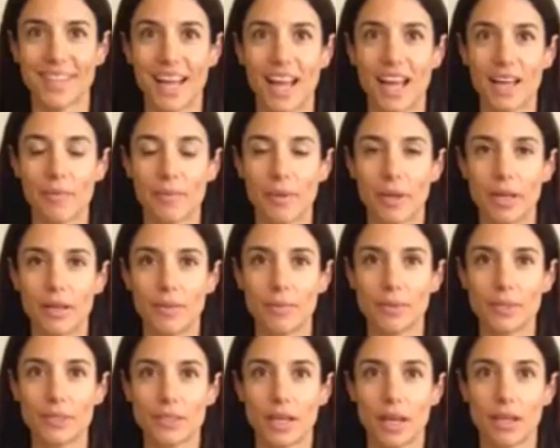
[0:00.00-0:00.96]
Hi, my name
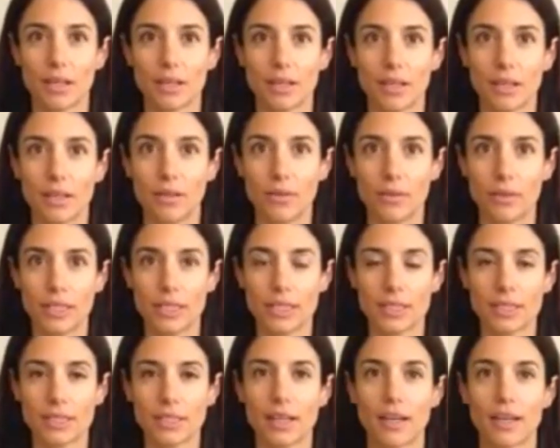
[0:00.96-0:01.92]
is Natalie
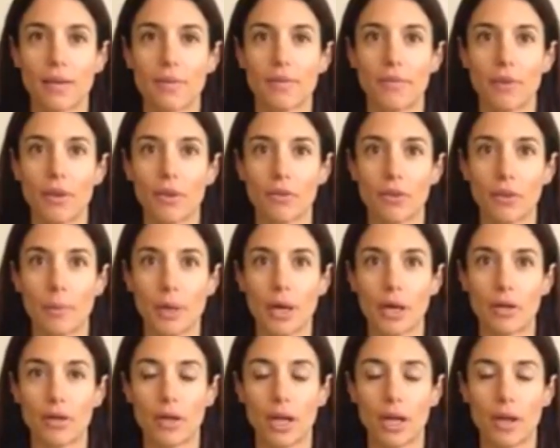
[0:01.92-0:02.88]
Lewis. I found
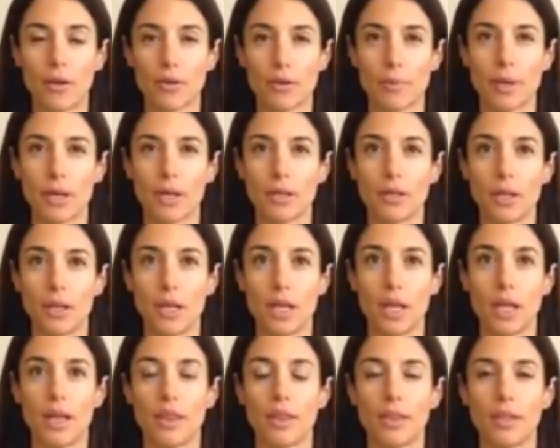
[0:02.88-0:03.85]
out about
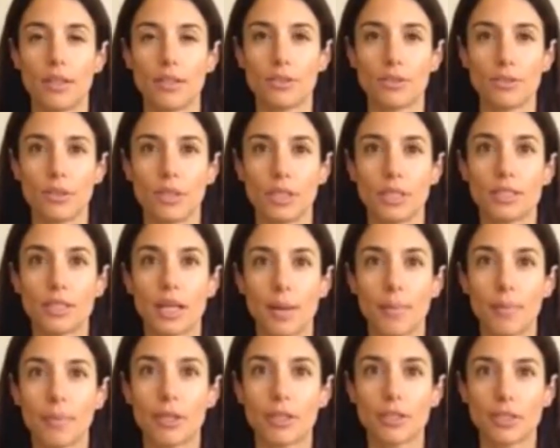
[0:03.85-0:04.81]
the Julie
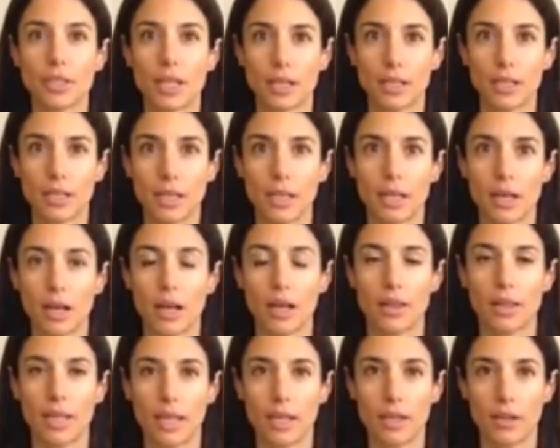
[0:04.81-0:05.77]
Tupler Technique
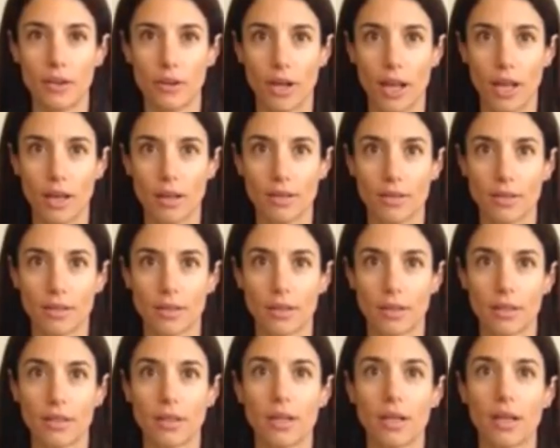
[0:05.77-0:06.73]
on the internet,
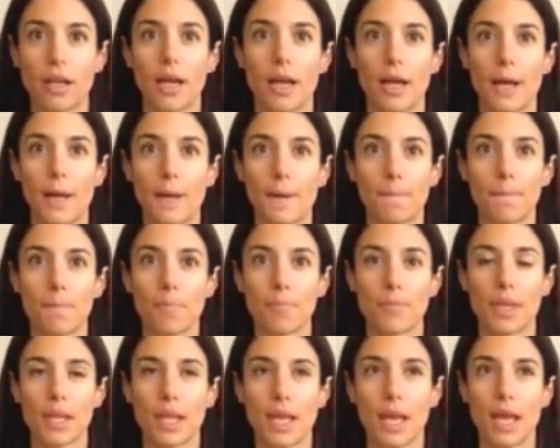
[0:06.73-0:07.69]

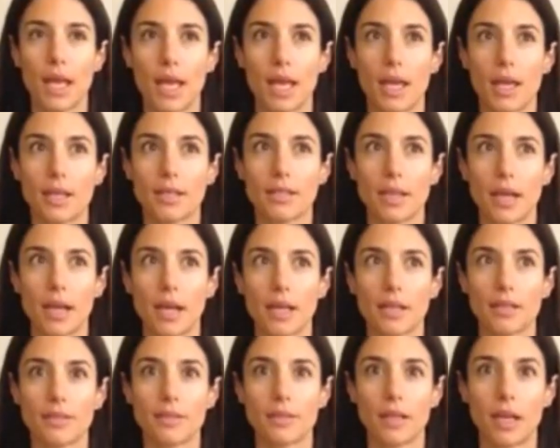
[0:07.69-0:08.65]
and I
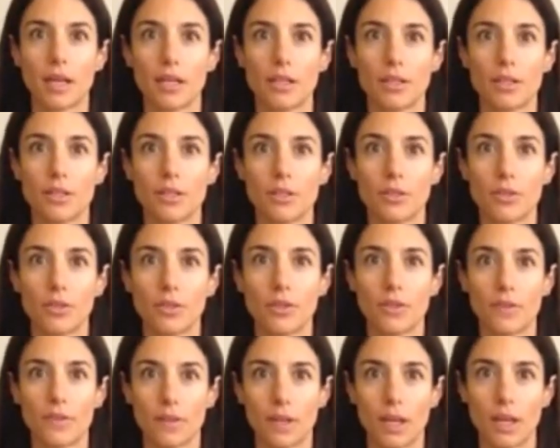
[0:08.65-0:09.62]
decided to do the
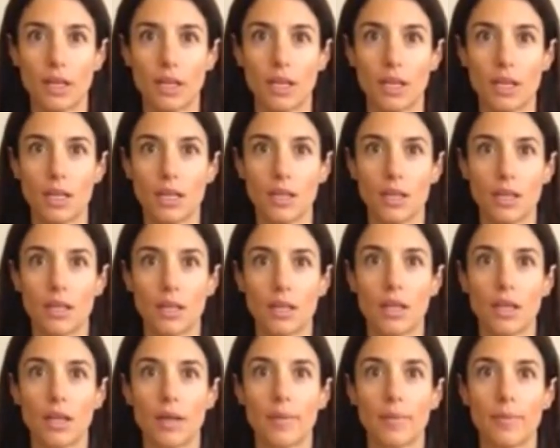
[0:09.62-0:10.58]
study
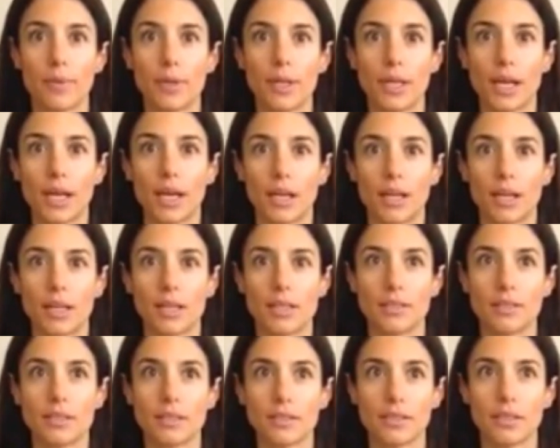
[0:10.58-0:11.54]

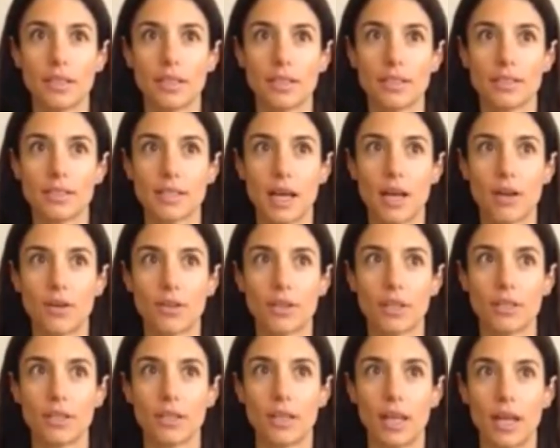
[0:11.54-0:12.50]
because it
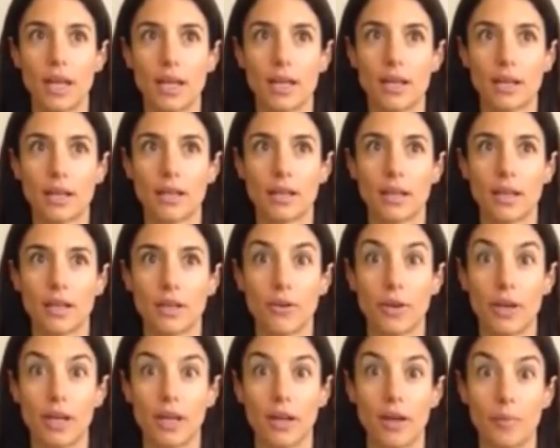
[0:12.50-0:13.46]
sounded like a
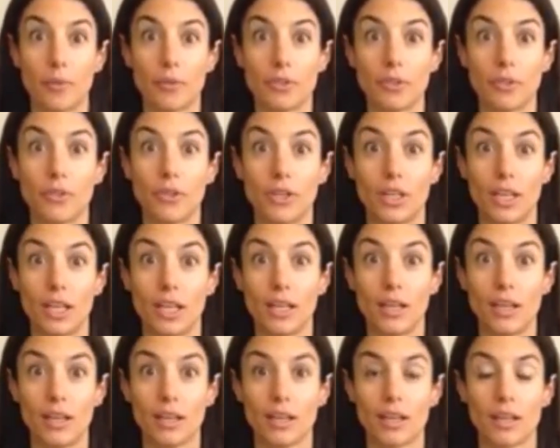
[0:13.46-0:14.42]
great
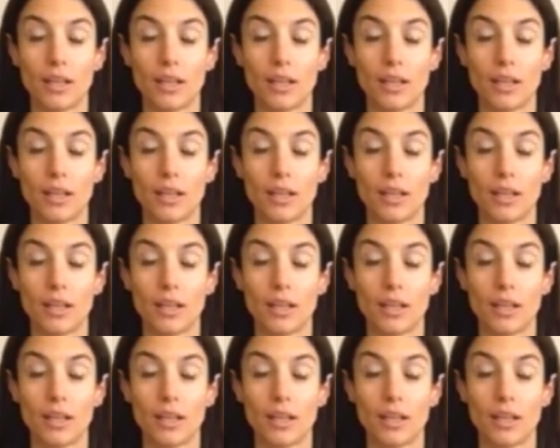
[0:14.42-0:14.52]
opportunity